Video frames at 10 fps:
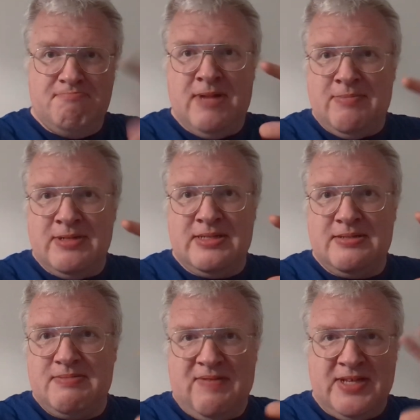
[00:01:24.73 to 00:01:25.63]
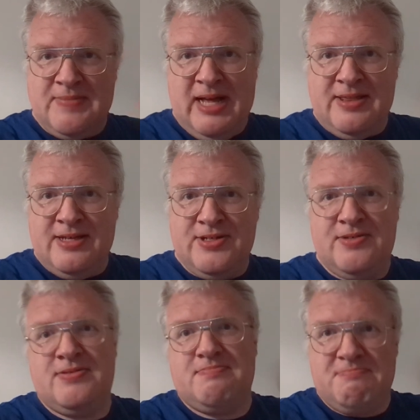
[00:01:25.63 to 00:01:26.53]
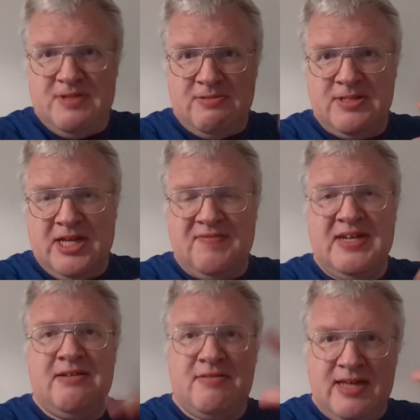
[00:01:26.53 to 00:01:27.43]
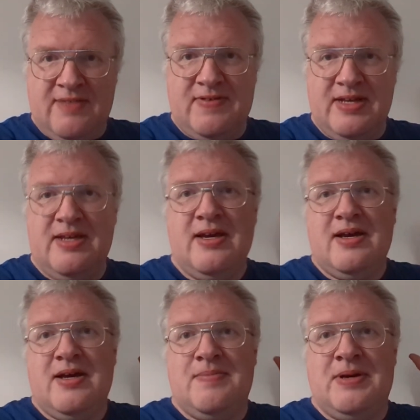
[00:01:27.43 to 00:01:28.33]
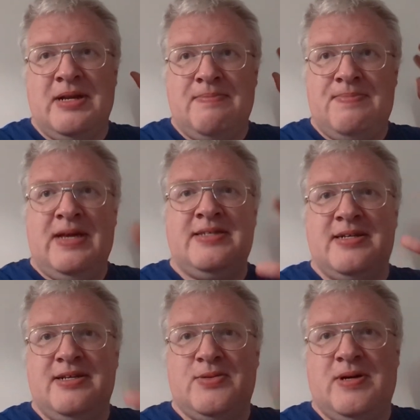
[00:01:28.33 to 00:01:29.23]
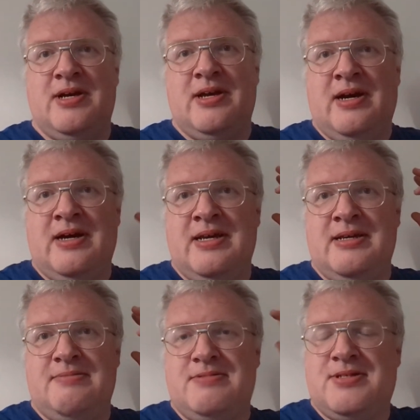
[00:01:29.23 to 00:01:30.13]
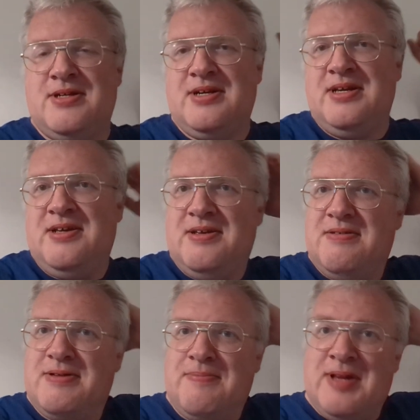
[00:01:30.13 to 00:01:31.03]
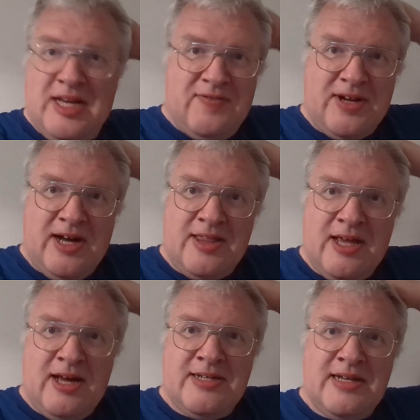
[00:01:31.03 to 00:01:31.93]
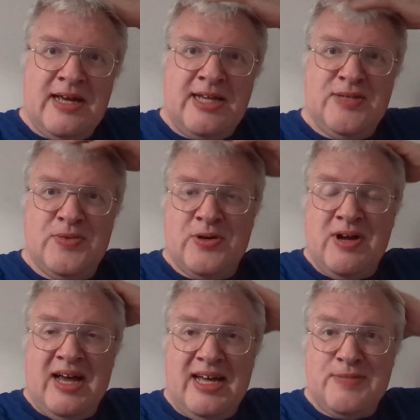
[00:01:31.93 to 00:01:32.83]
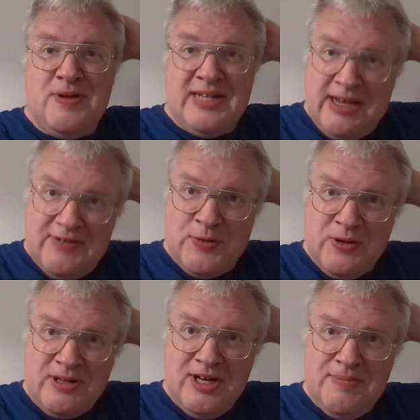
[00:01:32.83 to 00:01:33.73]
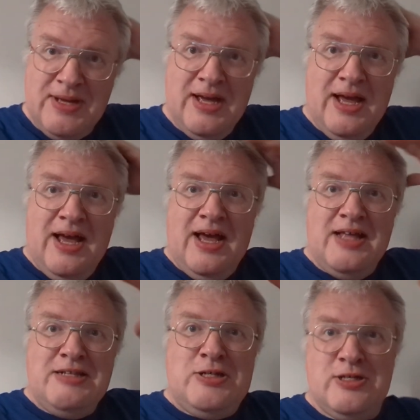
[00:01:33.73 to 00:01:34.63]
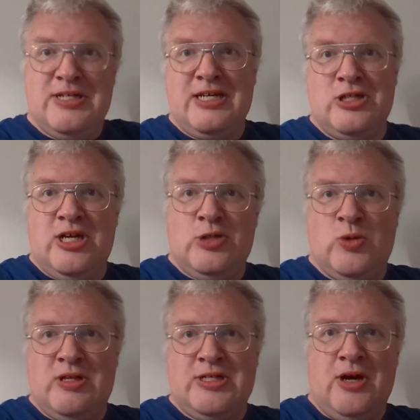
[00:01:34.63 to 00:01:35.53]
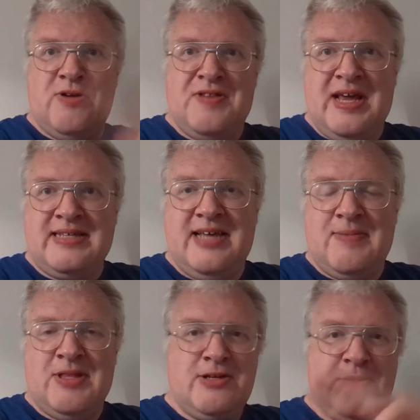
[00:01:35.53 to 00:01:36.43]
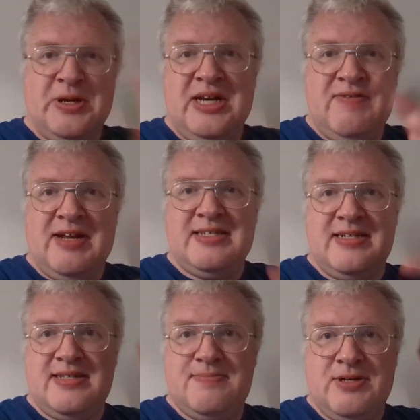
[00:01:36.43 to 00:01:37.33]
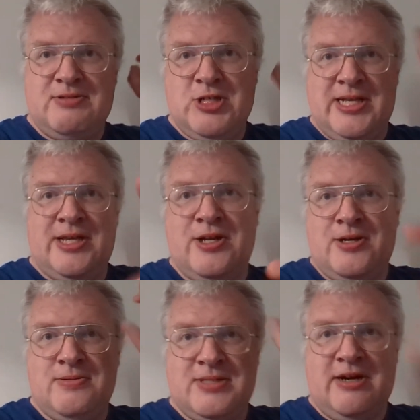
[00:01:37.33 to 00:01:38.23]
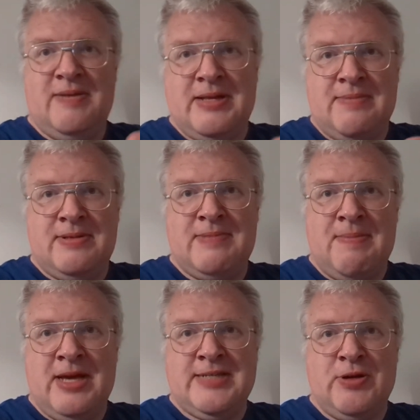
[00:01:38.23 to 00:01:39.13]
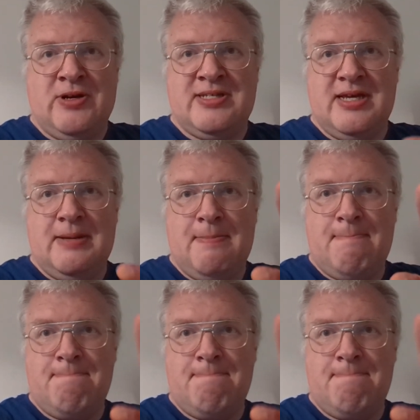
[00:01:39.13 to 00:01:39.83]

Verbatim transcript: Mom was having some health issues. They're resolved now, thankfully. But it uh, basically is why I suddenly completely forgot that uh, Hachimura has pulled out of the World Cup doesn't actually change really the tone of the next segment though, so I'm going to leave it as it is. But just letting you know, sorry about that, that mix you're going to see.